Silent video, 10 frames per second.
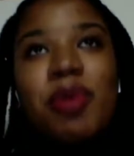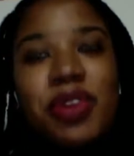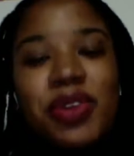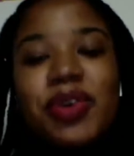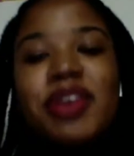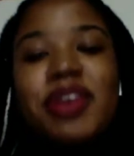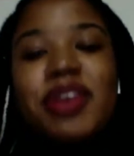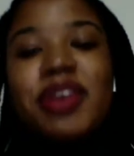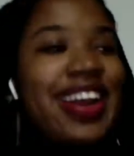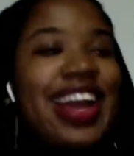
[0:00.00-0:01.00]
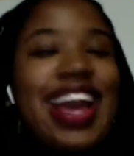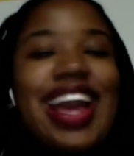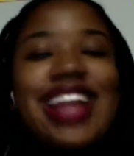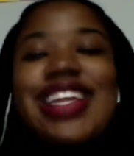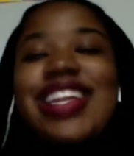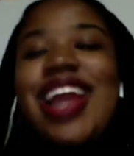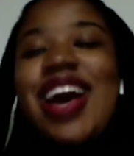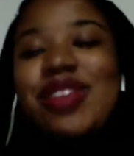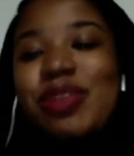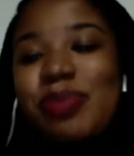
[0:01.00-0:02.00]
renewing for another year.
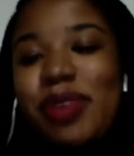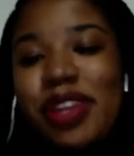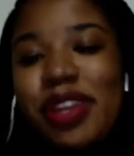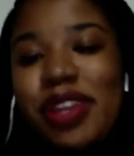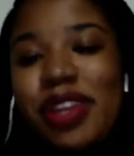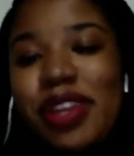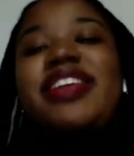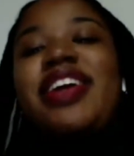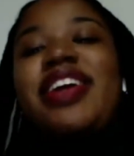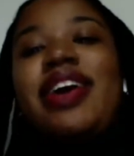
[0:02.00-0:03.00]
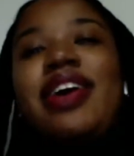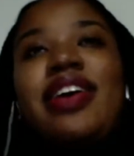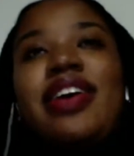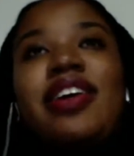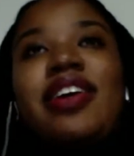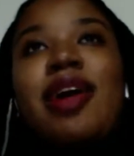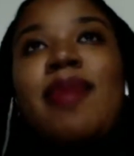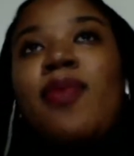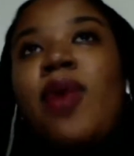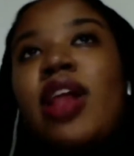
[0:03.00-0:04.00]
And then now it's been past
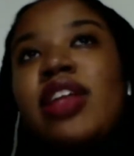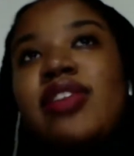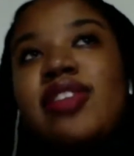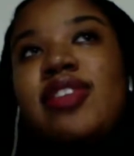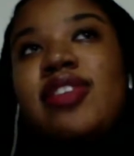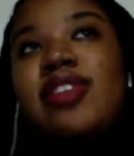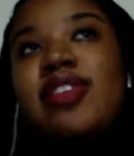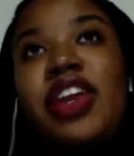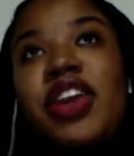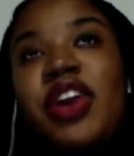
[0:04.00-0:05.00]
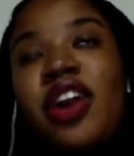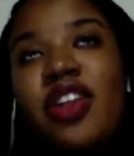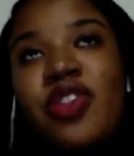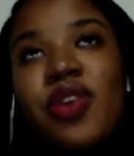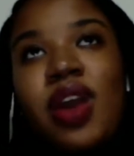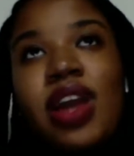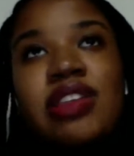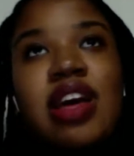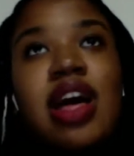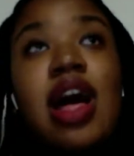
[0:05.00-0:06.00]
I'm well into my second year
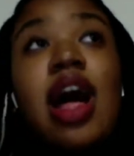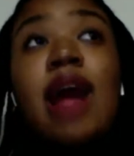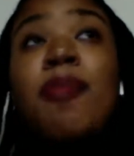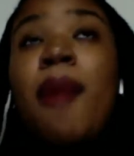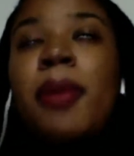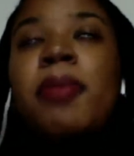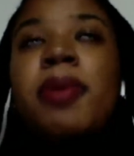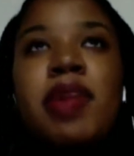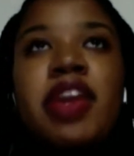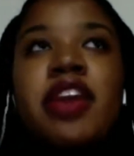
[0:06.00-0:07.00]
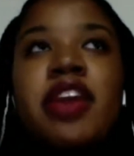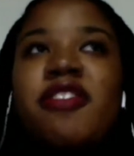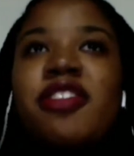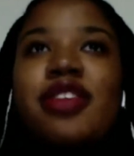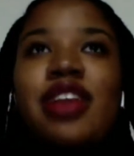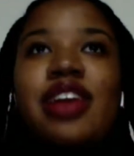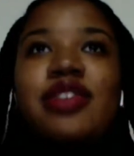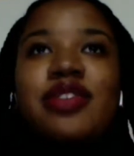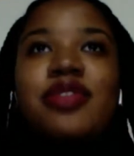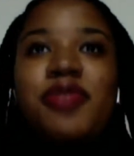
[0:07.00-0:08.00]
contract. I'll probably be here for the
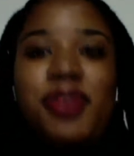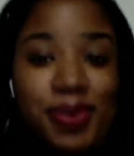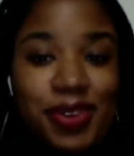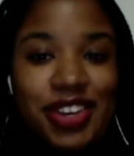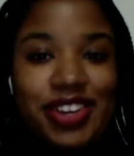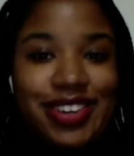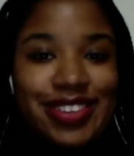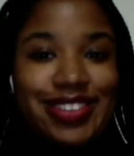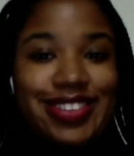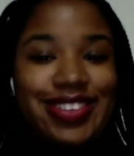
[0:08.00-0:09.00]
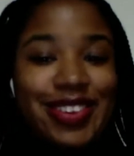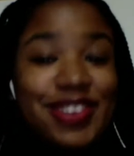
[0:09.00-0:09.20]
next few years so